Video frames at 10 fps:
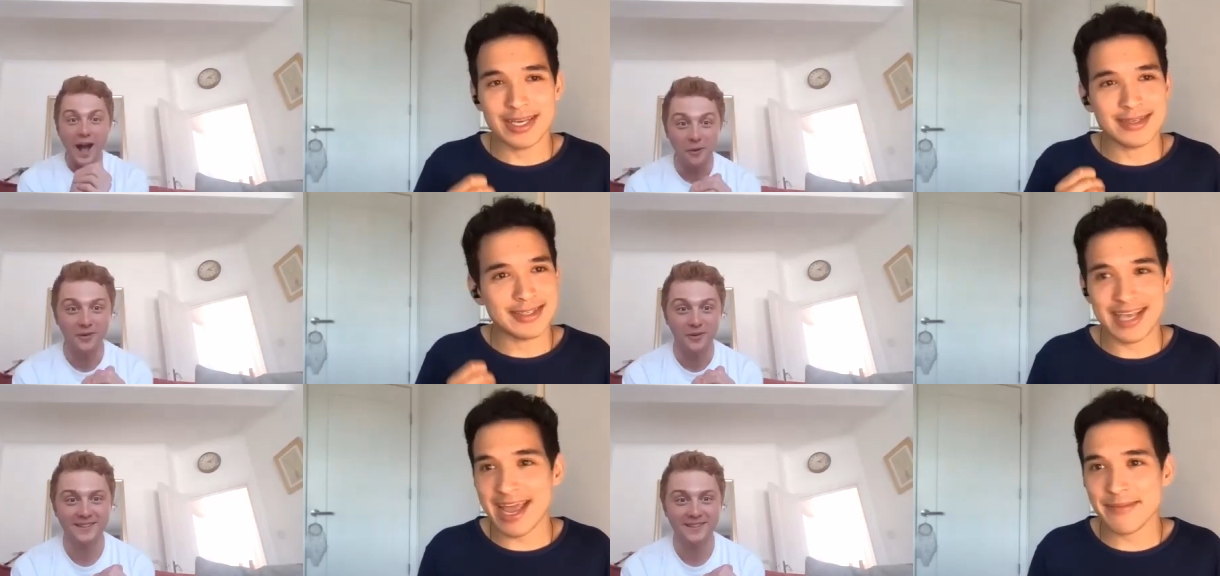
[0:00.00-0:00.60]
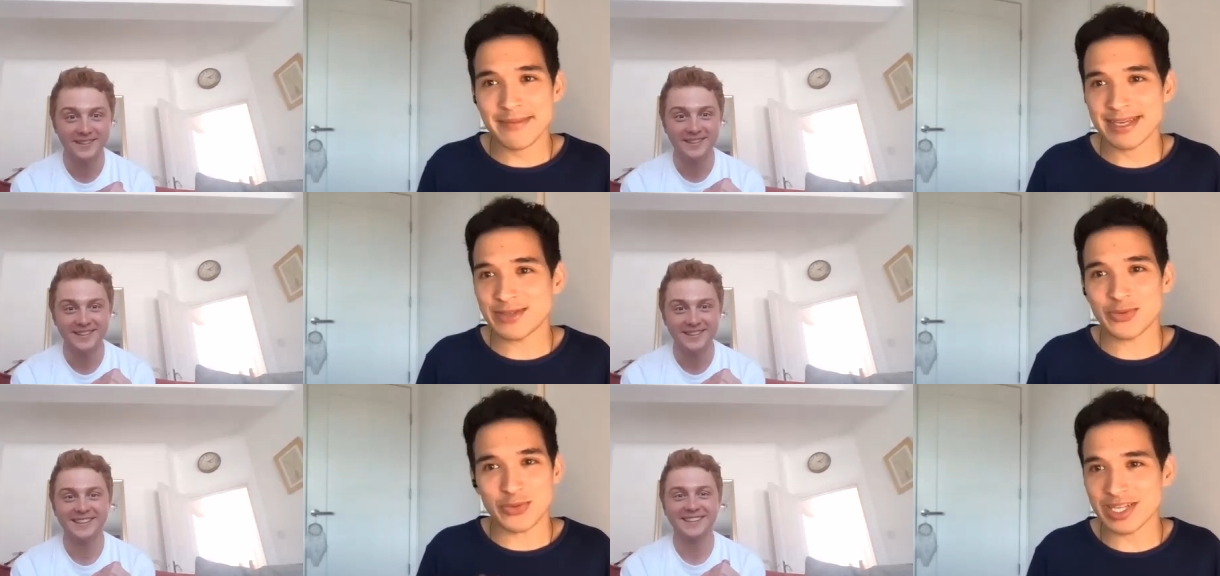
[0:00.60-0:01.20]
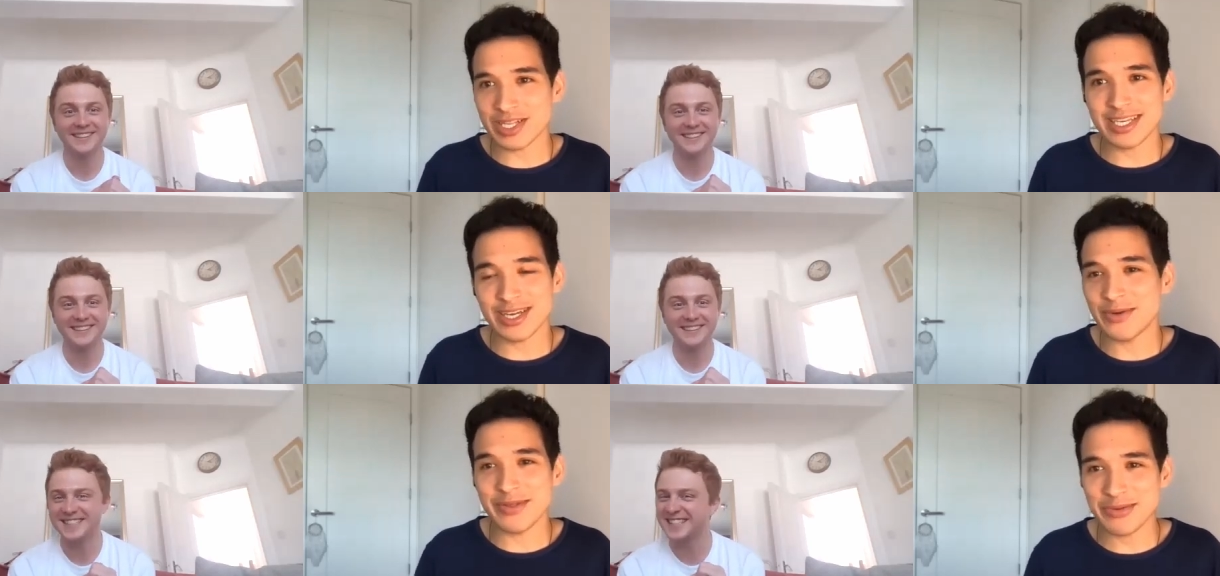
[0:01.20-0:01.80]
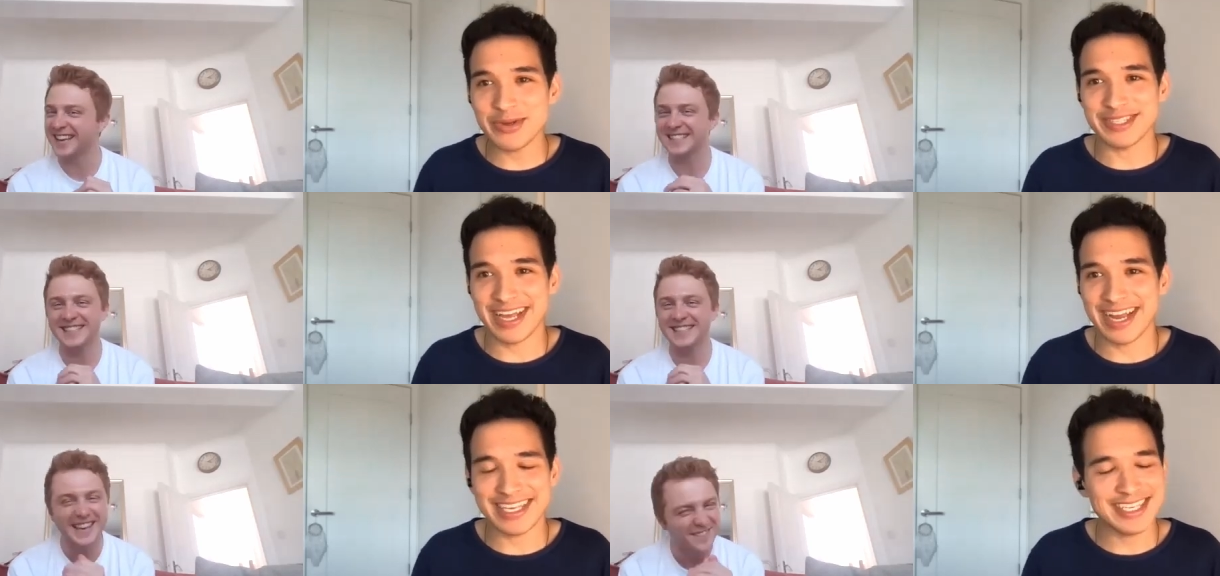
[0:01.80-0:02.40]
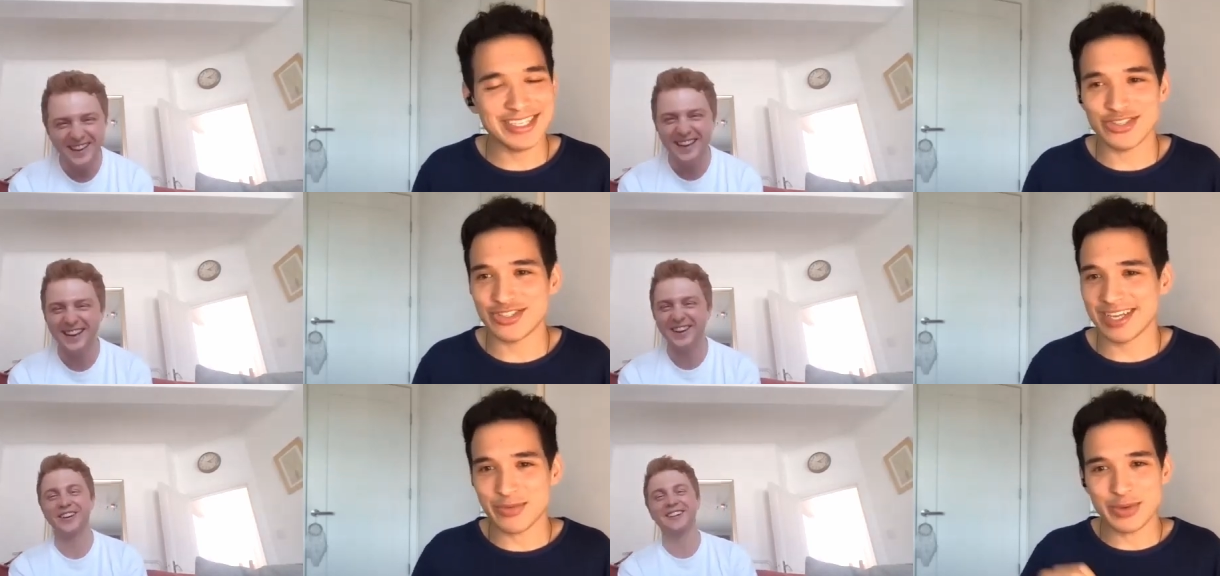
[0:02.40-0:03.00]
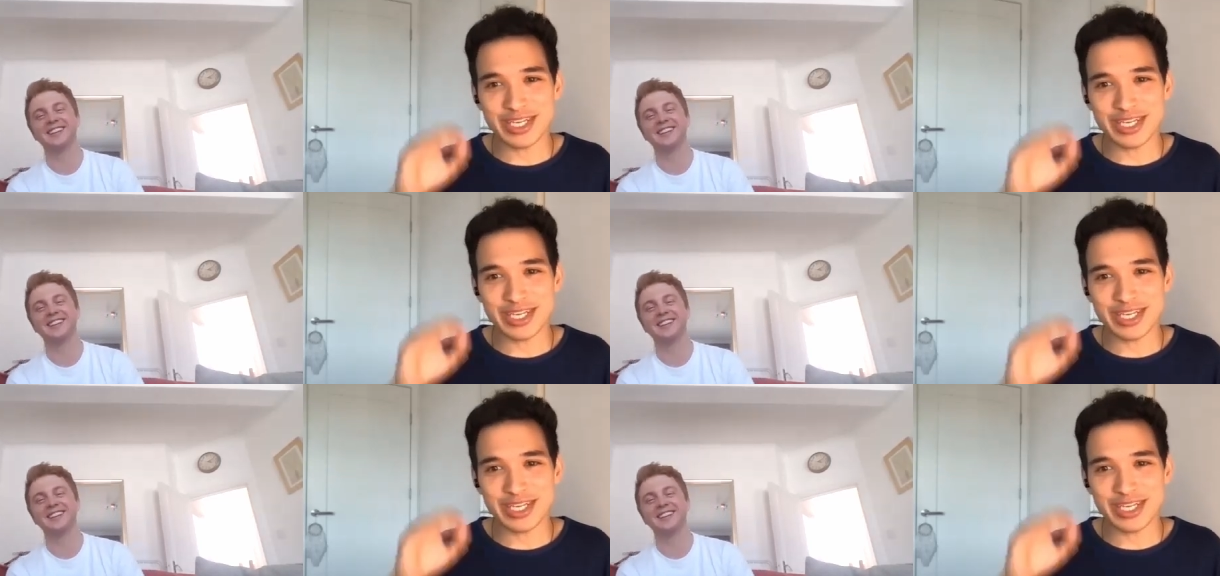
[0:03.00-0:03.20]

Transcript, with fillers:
Speaker 1: Sam is really going through it tonight. He is just yeah, like really know.